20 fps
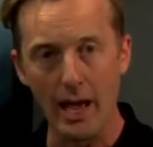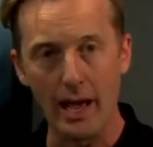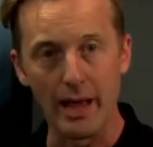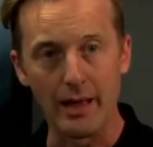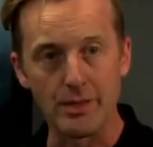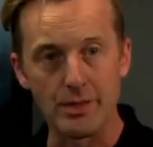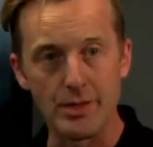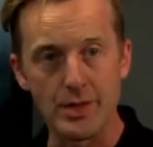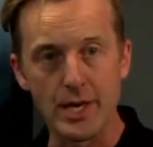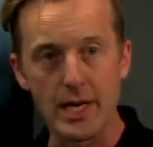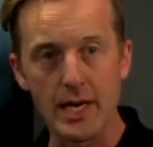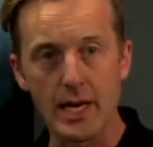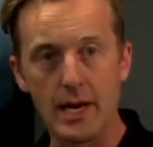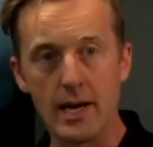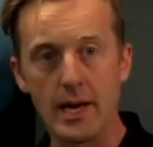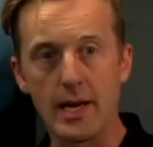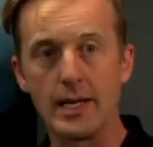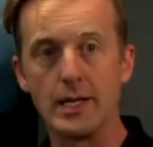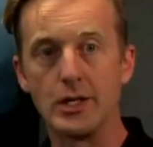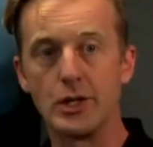And
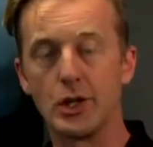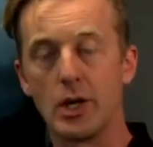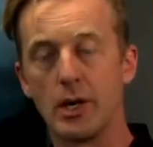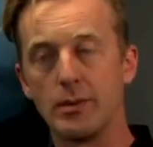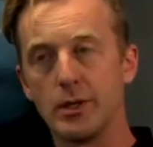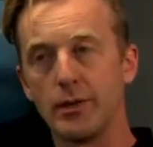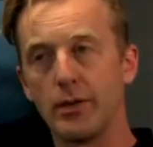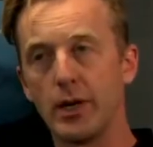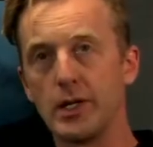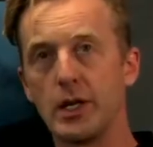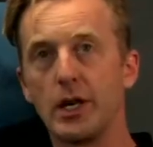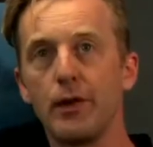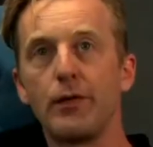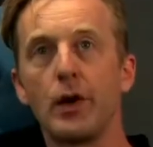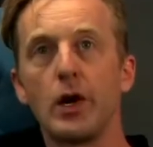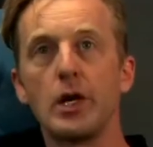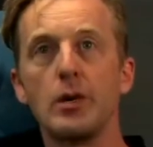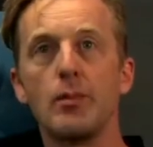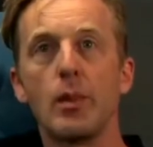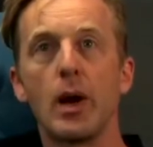then in terms of
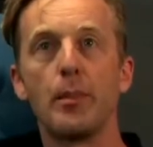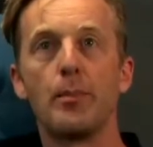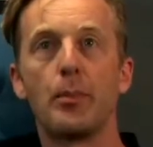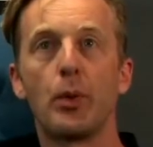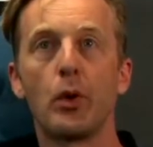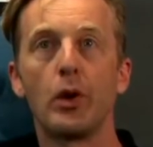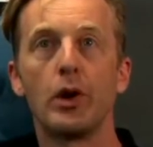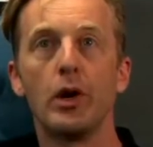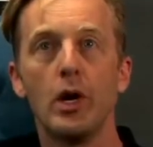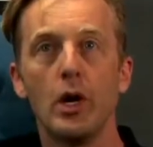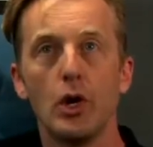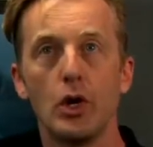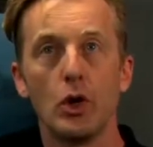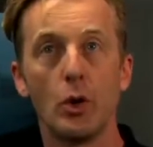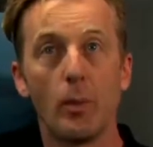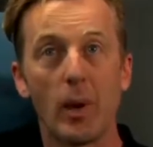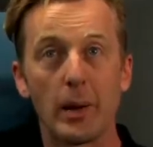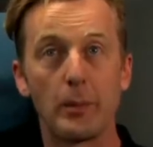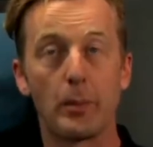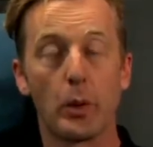identifying your main point
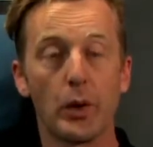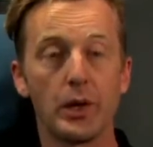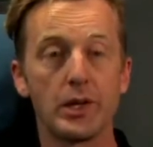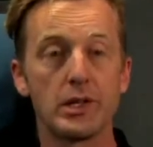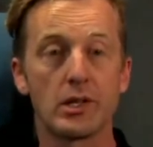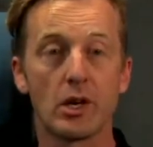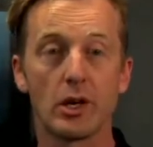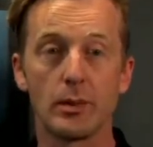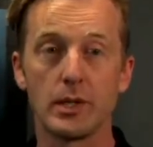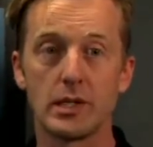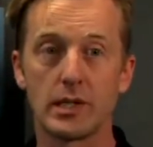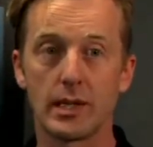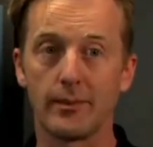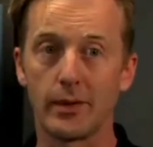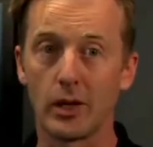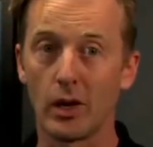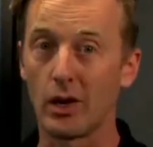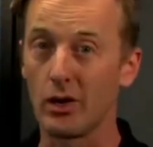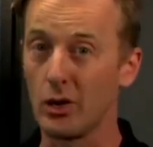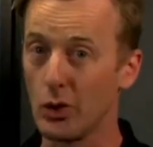is going to be
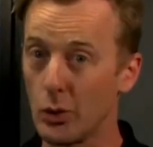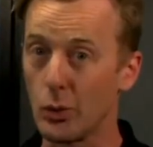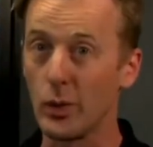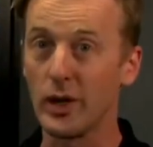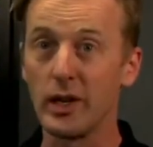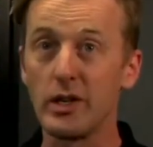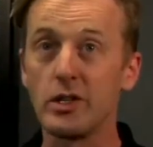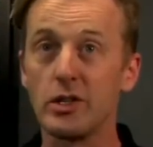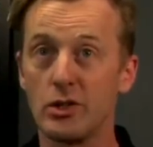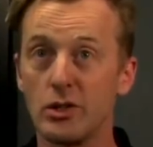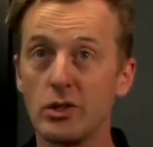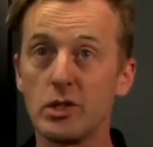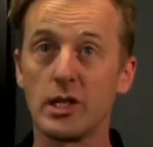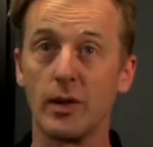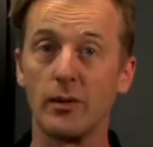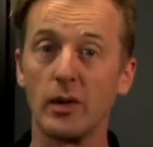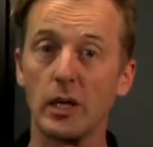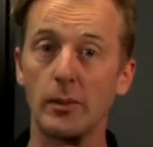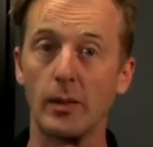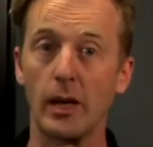something like, look, we need to do
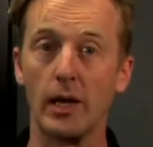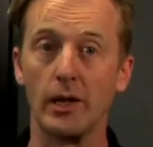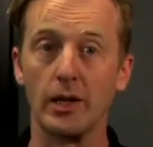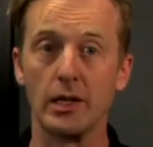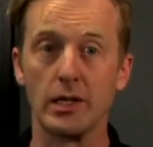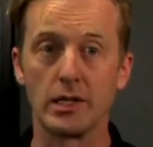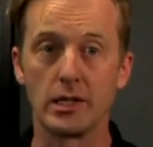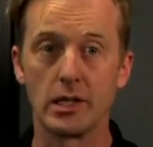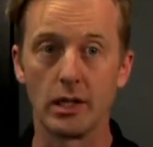something about this.